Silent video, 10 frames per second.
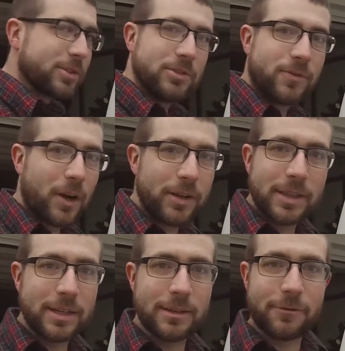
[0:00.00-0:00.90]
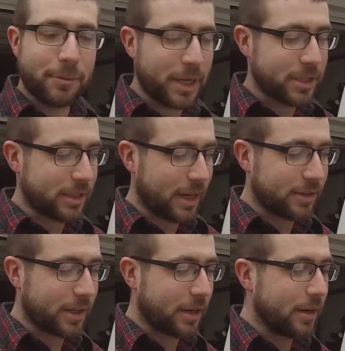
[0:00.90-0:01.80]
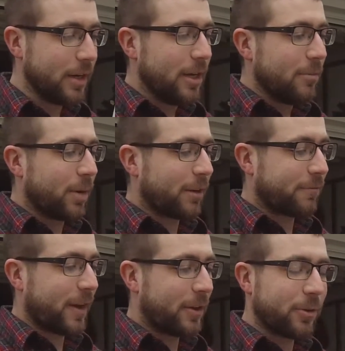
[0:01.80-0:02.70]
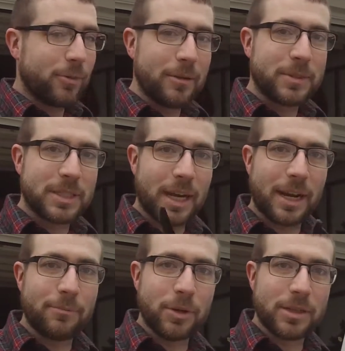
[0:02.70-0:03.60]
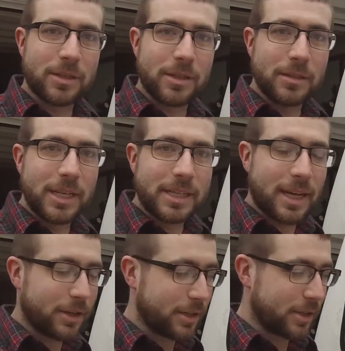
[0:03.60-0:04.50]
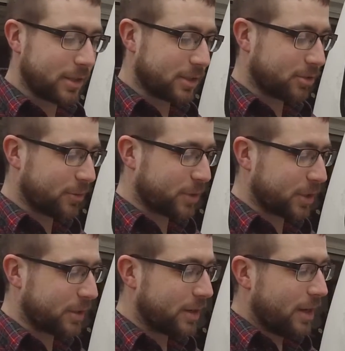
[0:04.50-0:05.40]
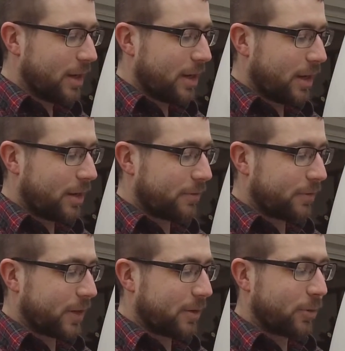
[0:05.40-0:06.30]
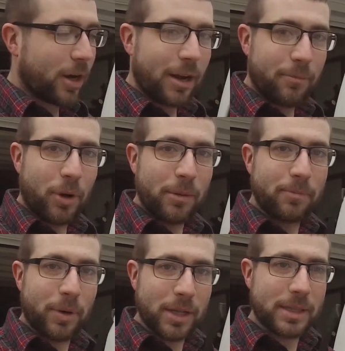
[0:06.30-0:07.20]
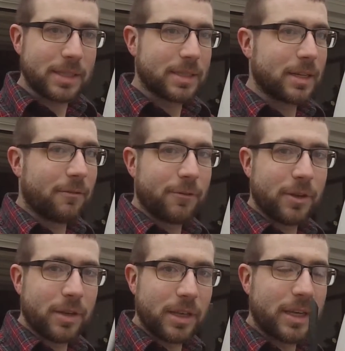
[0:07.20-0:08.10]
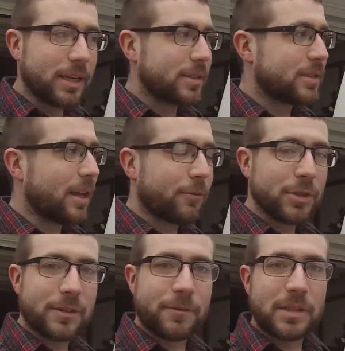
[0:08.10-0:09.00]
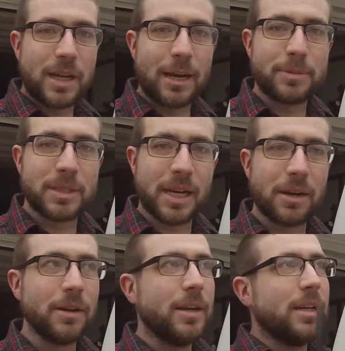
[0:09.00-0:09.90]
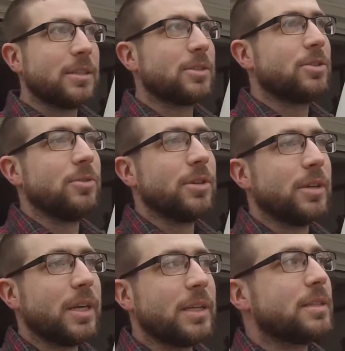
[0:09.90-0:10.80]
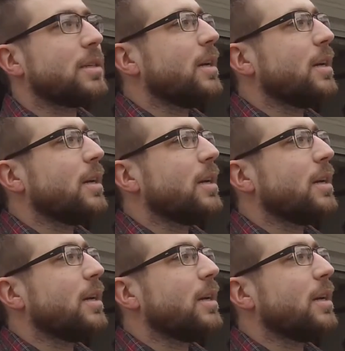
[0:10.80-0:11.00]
very little information out there, but I found a website. I'll put the link down into the description of where I bought this stuff, and you can get several different types there to suit your needs.